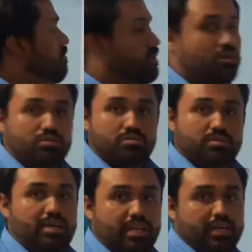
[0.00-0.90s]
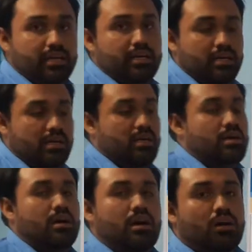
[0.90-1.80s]
we go to the meaning.
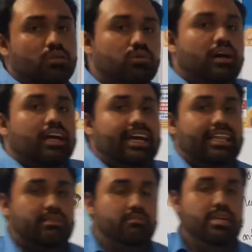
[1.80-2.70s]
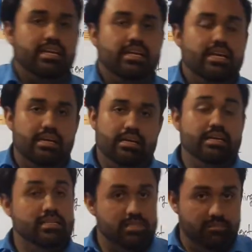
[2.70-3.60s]
How do we get meaning?
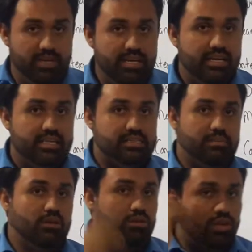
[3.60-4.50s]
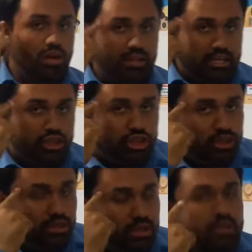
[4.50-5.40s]
Meaning is about
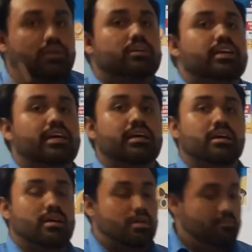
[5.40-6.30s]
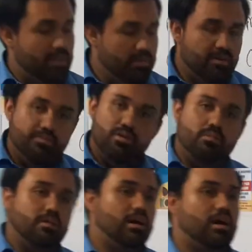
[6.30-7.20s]
knowledge, okay? Maybe
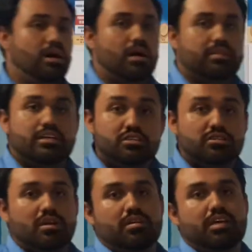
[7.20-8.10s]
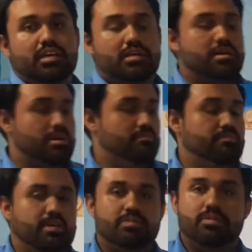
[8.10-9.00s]
from a dictionary,
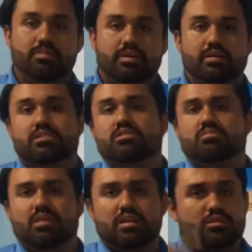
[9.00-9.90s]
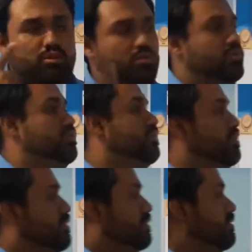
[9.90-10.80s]
maybe because somebody told you,
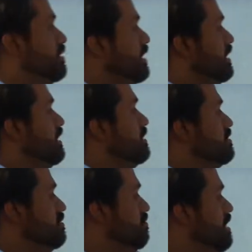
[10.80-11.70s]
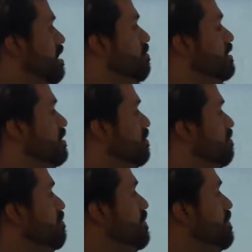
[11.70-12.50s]
okay? So now we know